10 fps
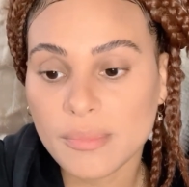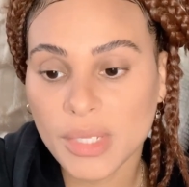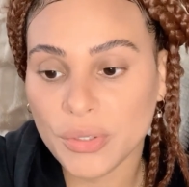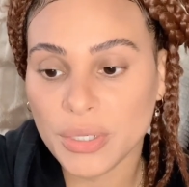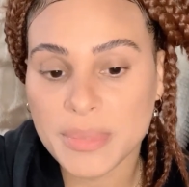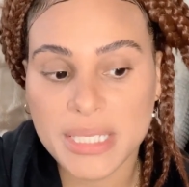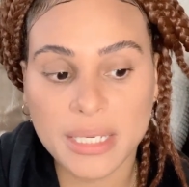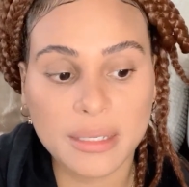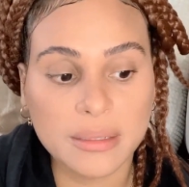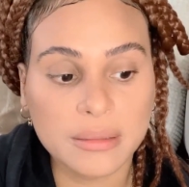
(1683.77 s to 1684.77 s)
you know what I'm
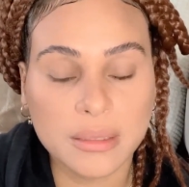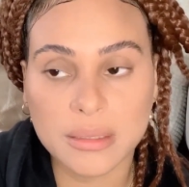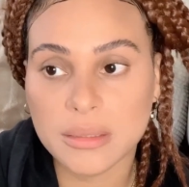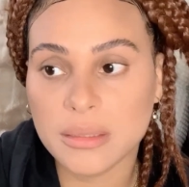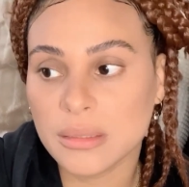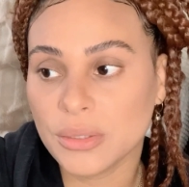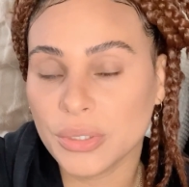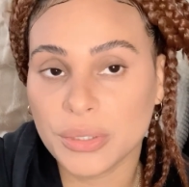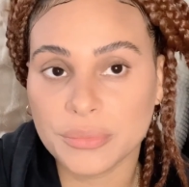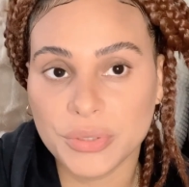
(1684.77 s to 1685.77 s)
saying? It's, you
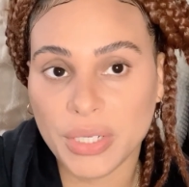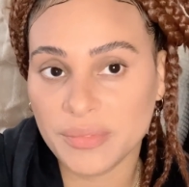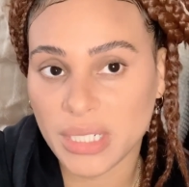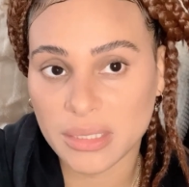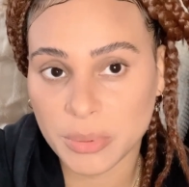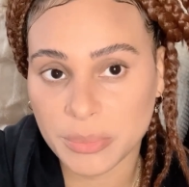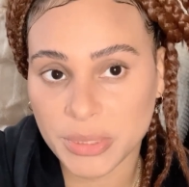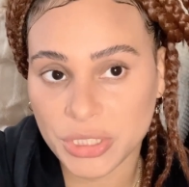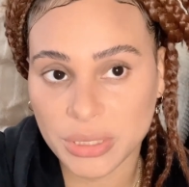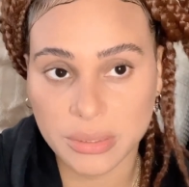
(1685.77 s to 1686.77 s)
know, you have to ask
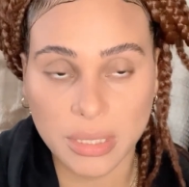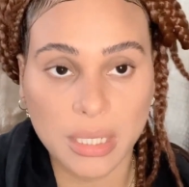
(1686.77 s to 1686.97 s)
permission.